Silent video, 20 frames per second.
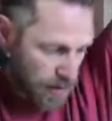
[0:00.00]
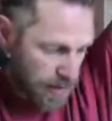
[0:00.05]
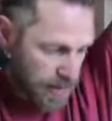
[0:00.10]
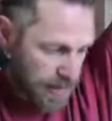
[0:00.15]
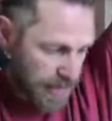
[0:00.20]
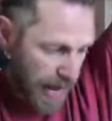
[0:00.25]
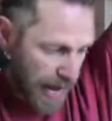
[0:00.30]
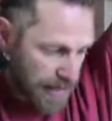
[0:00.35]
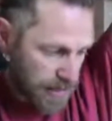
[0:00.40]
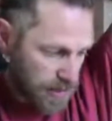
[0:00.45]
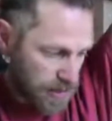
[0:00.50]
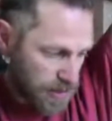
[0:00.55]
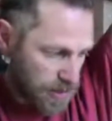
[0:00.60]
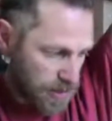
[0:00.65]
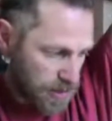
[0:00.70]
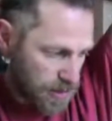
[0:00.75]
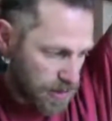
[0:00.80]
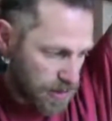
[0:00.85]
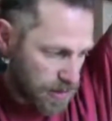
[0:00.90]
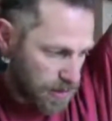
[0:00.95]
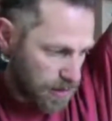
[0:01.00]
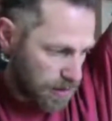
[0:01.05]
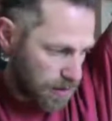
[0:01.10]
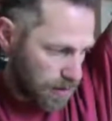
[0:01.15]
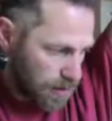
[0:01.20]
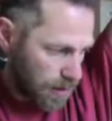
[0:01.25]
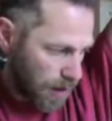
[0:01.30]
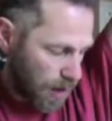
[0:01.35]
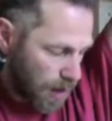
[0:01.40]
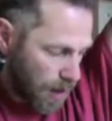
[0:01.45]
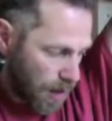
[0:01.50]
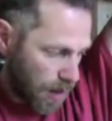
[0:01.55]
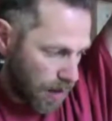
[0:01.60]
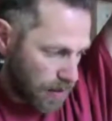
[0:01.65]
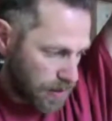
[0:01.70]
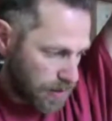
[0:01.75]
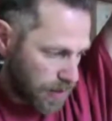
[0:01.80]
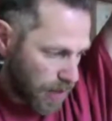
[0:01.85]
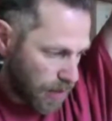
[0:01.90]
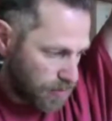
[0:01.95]
the dates
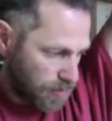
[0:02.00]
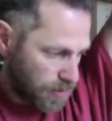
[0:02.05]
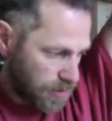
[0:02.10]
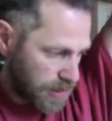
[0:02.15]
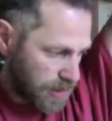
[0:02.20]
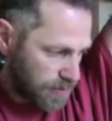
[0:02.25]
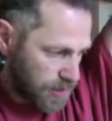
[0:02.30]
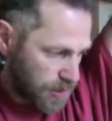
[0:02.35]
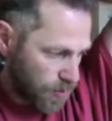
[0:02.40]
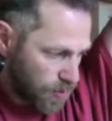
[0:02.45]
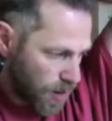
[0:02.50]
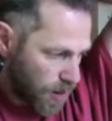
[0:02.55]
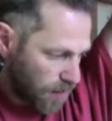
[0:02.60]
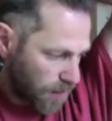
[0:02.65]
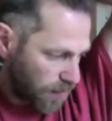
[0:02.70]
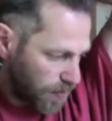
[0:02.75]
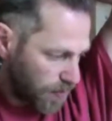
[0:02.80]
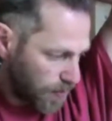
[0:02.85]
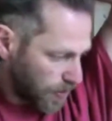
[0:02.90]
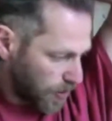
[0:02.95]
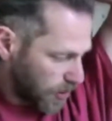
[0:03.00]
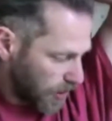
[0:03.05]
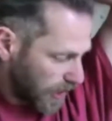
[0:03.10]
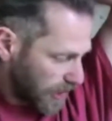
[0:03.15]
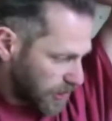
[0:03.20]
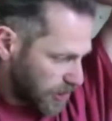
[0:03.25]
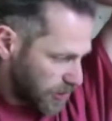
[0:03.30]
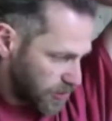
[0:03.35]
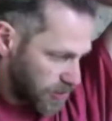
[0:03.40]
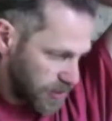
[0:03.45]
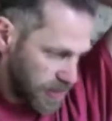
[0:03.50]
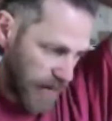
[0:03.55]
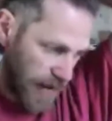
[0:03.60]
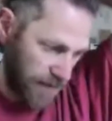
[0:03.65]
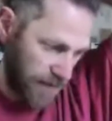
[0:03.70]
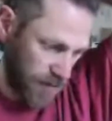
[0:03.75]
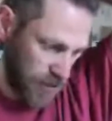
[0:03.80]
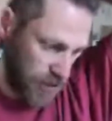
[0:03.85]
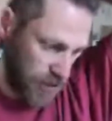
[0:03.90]
don't seem to work for me, but I guess you just have to